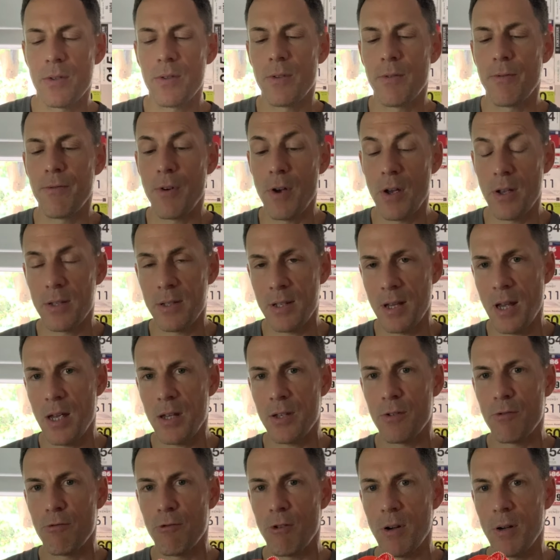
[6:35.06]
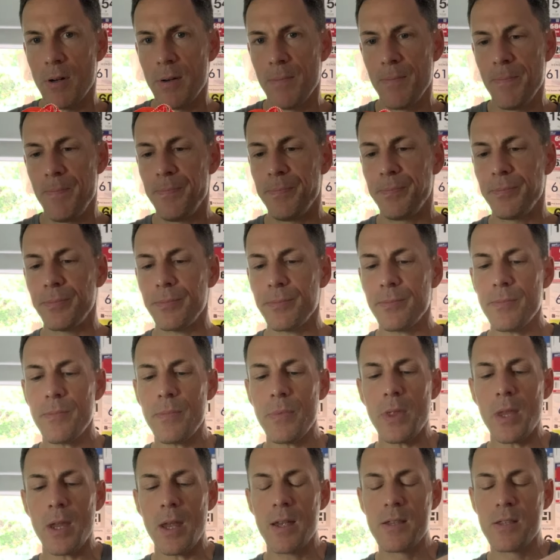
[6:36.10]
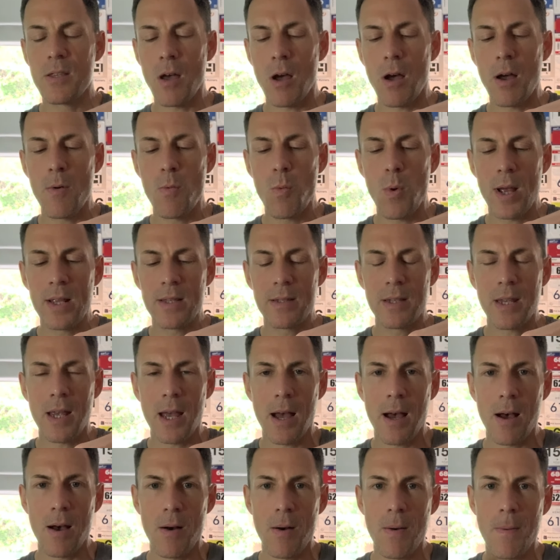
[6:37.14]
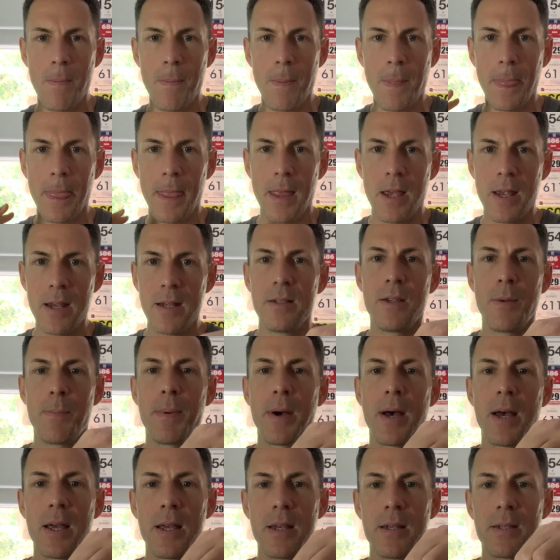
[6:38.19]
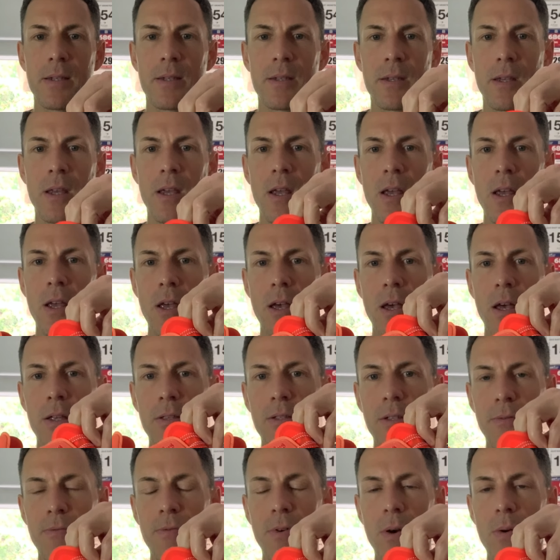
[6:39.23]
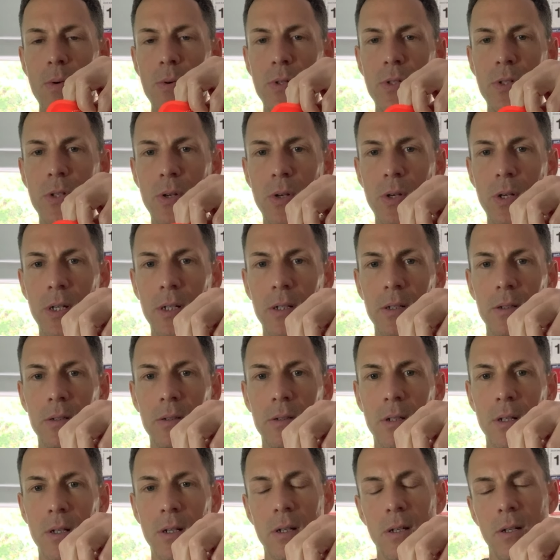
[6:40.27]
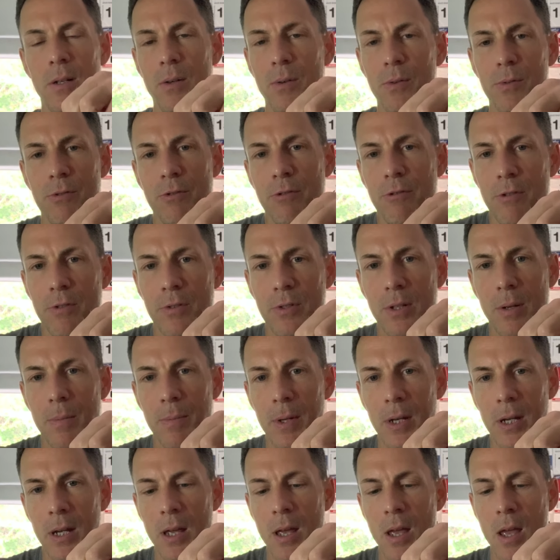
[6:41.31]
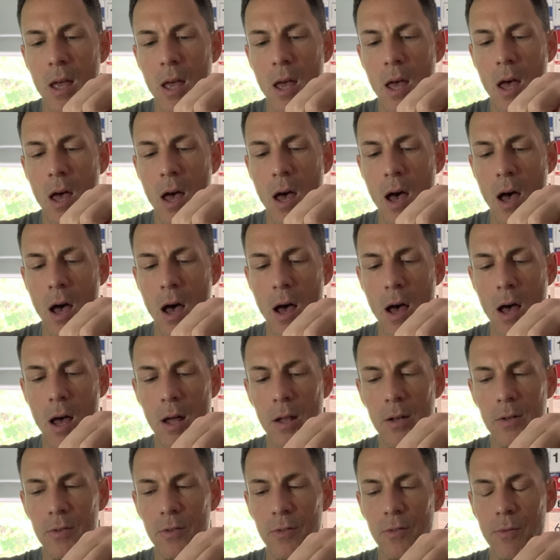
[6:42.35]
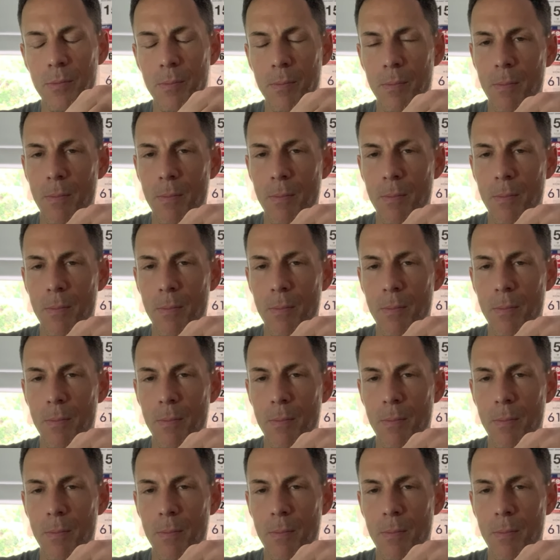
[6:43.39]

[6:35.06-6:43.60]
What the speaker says: first test run is that I went out easy pace, as if I was doing like an ultra or something, and